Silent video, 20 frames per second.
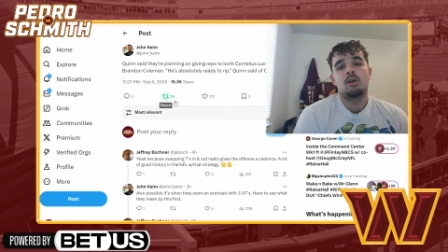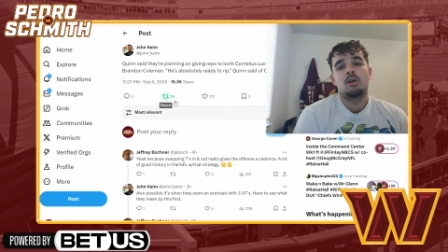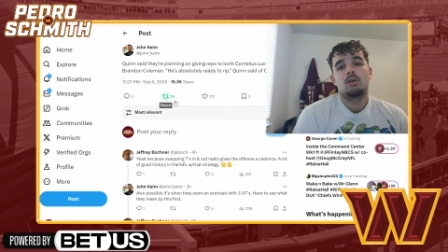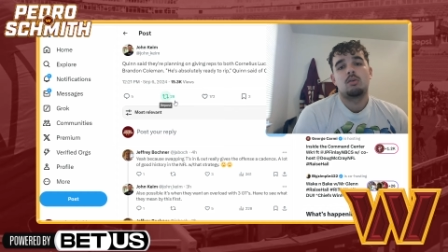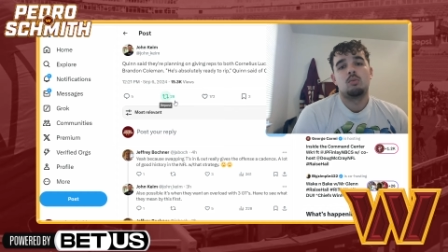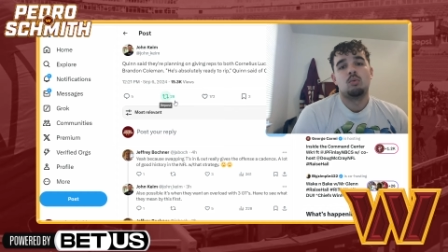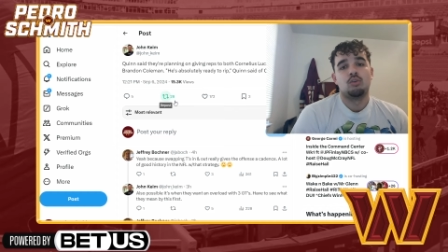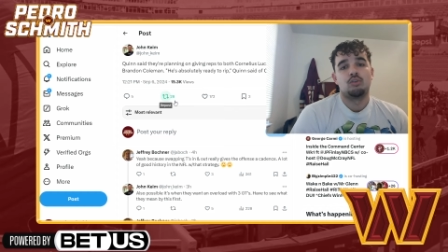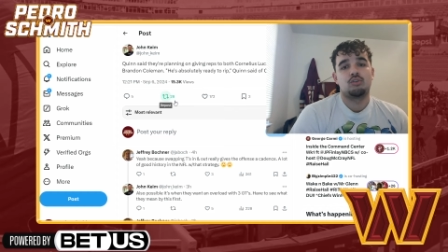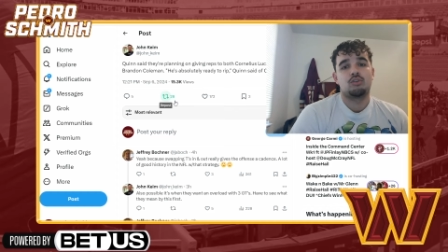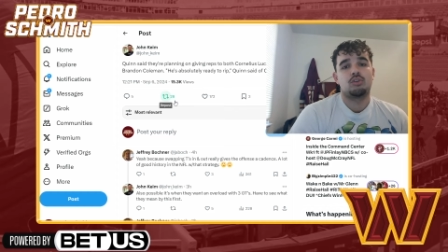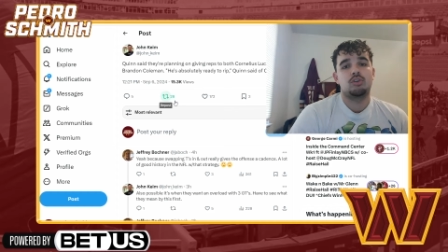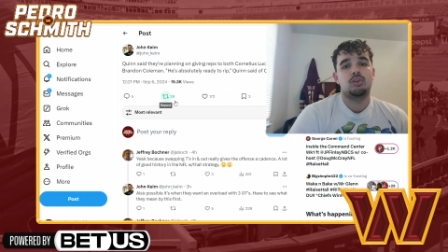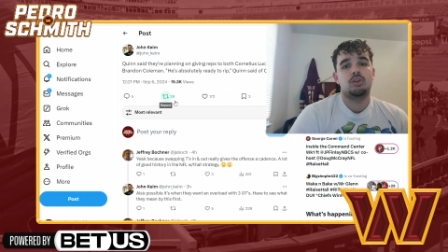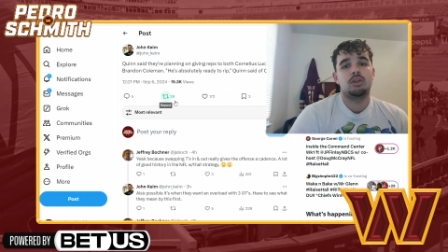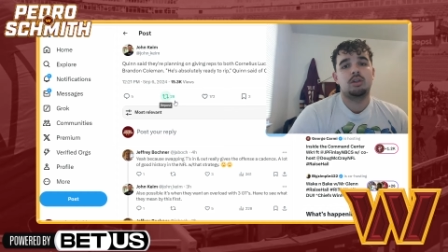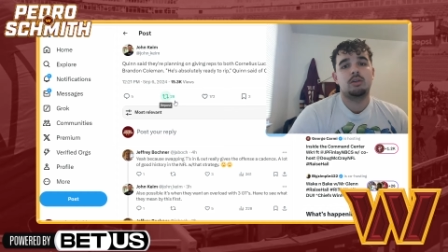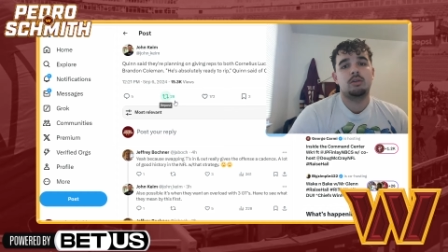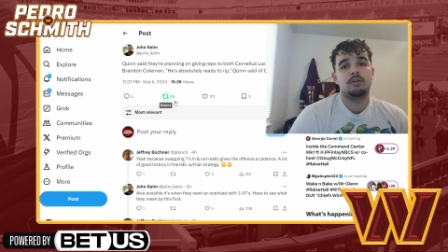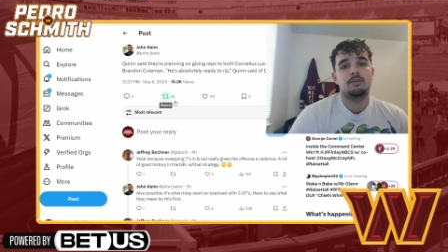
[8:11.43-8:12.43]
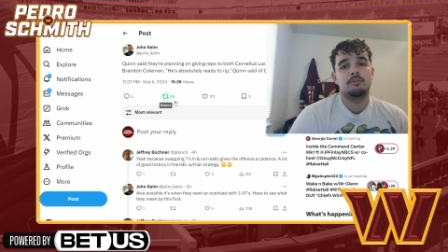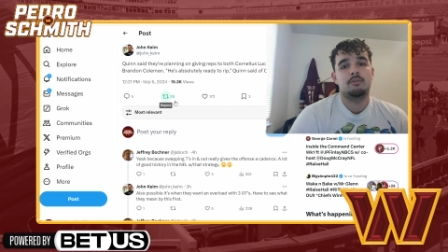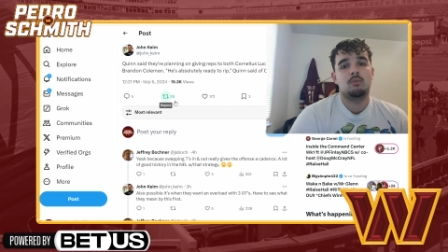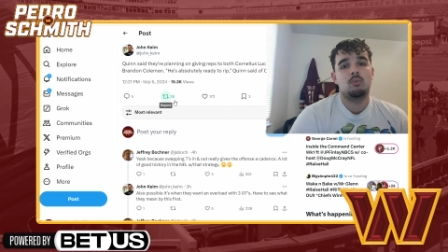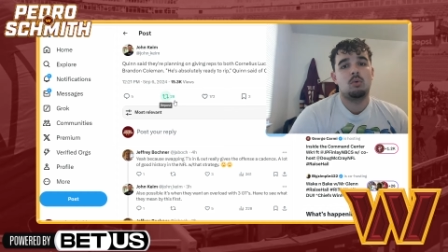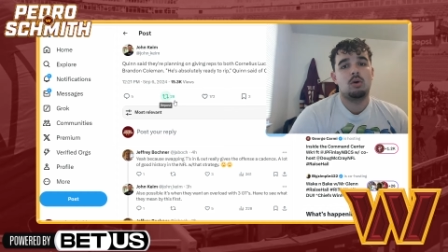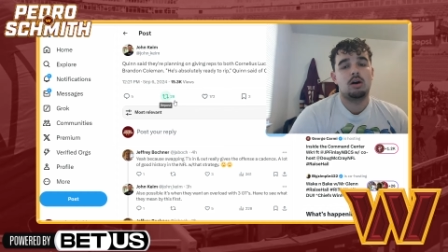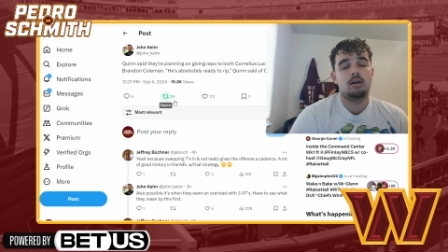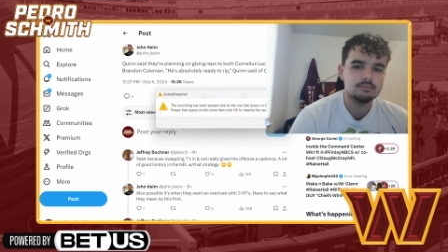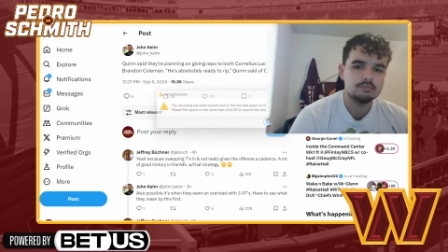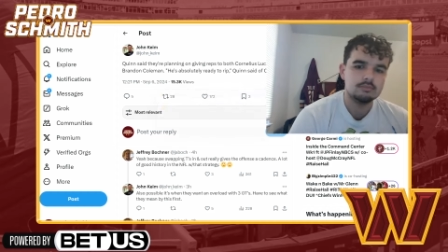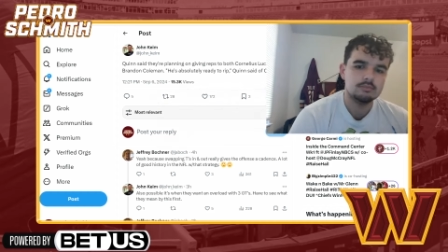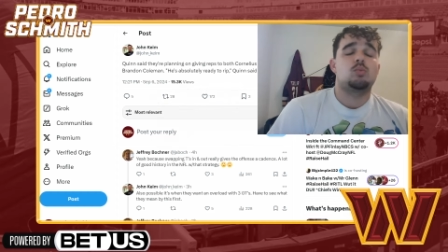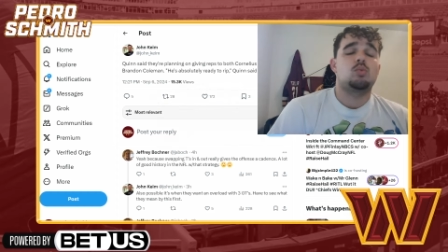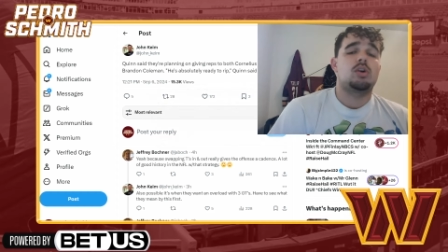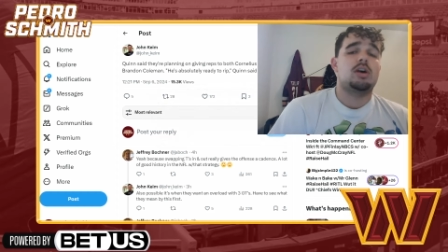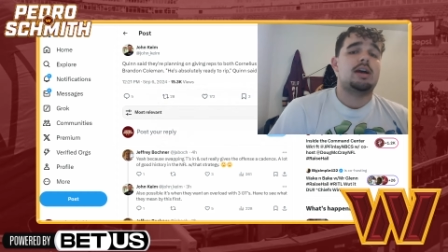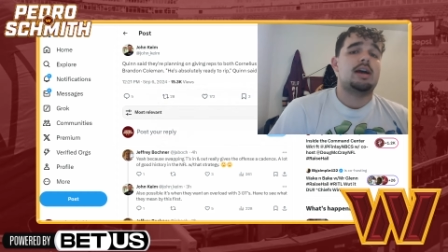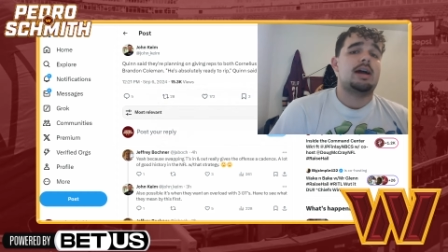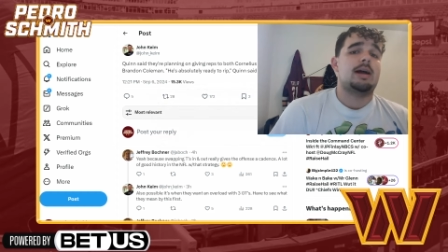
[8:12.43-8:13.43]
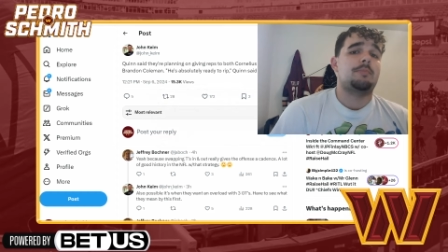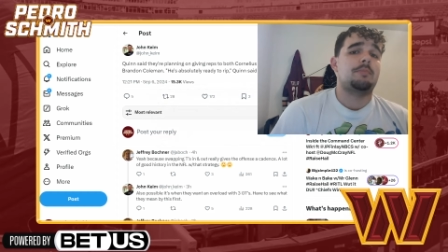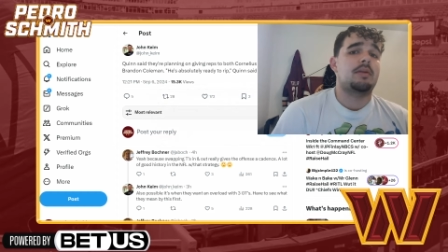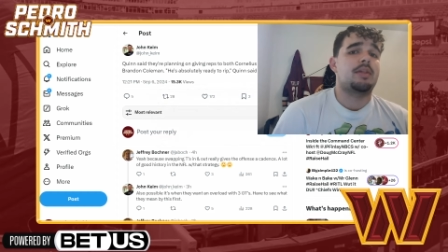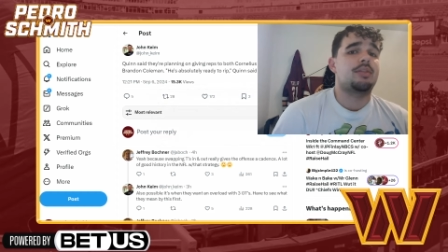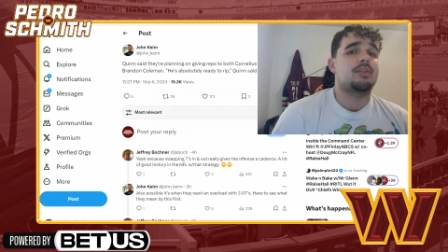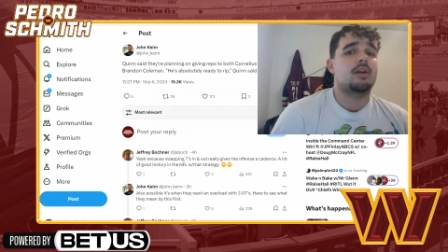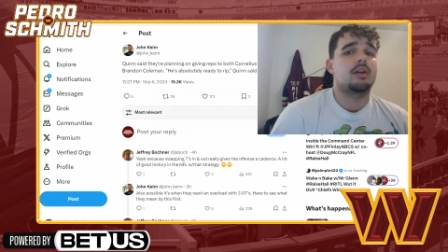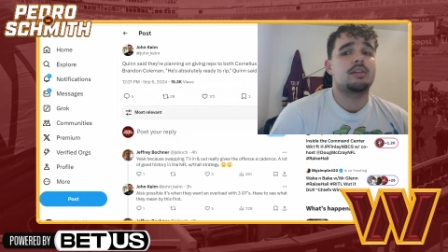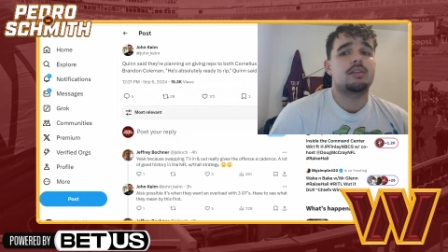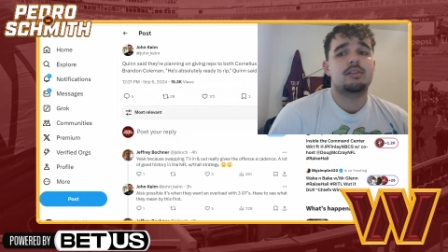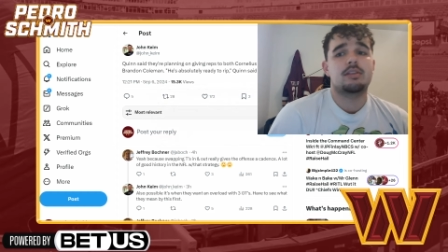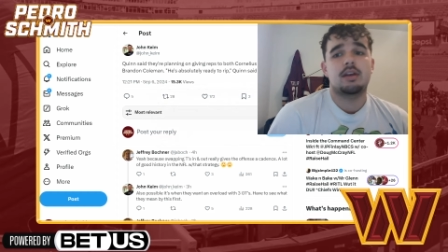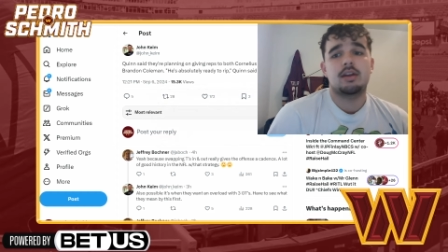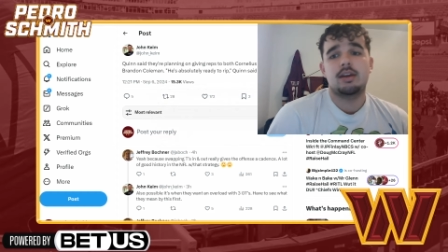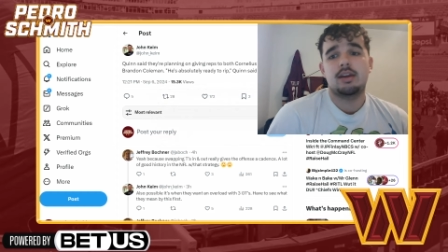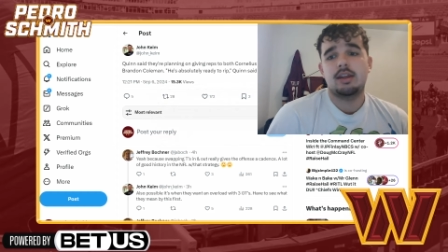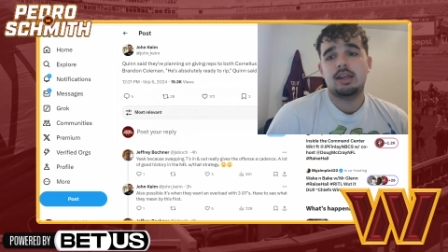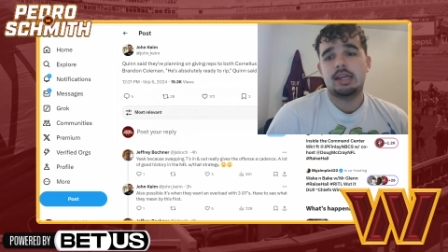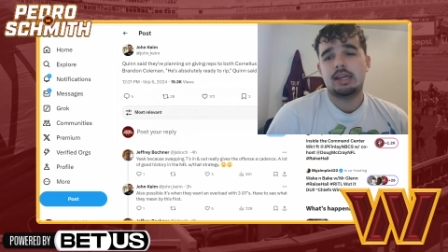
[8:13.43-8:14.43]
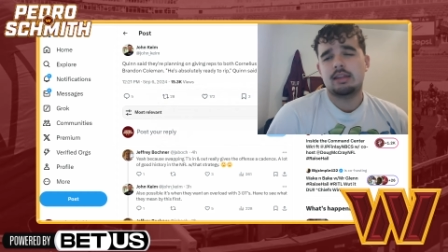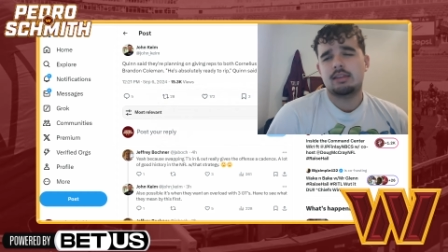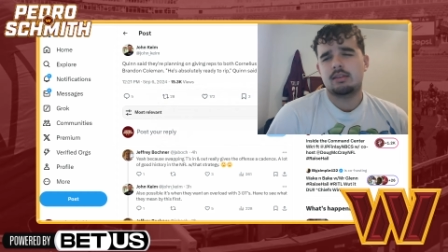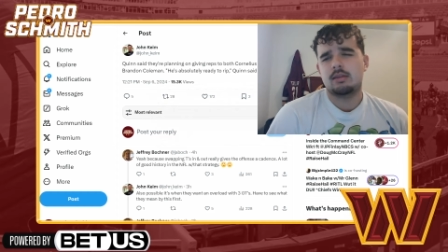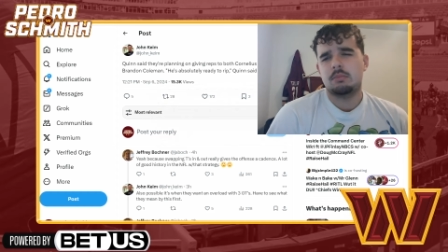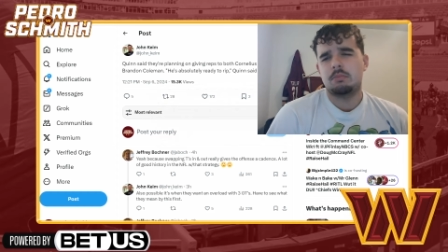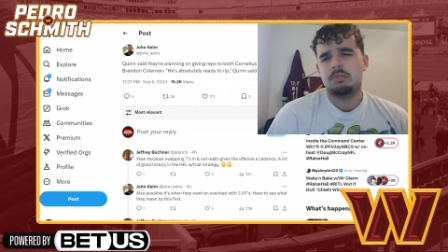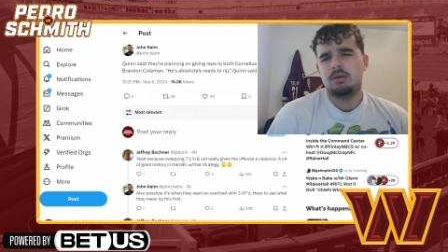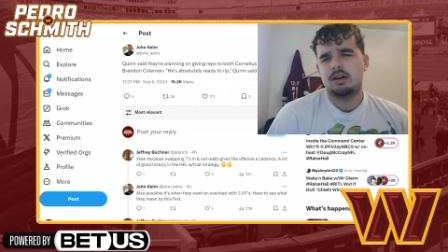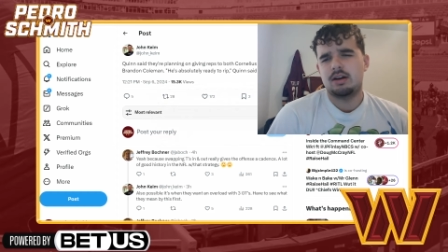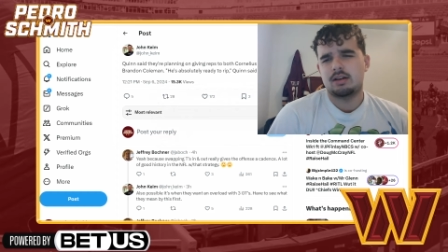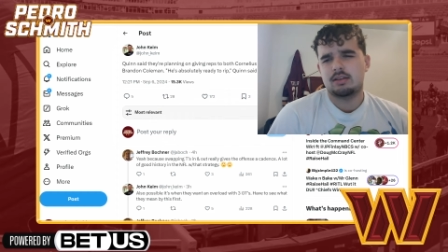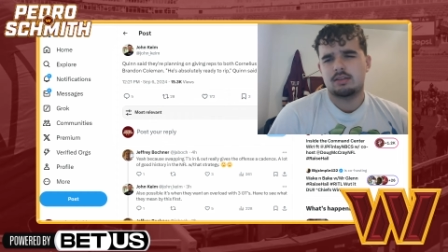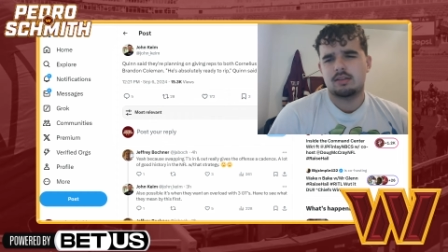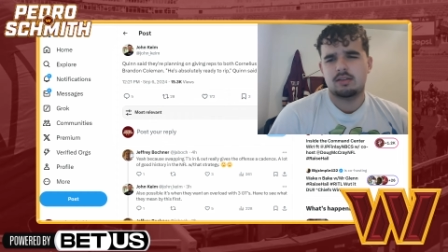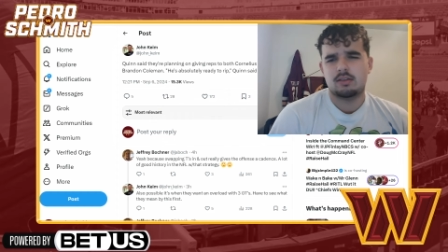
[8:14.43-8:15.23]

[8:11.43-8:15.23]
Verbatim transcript: we'll see what what happens on Sunday against the Bucks.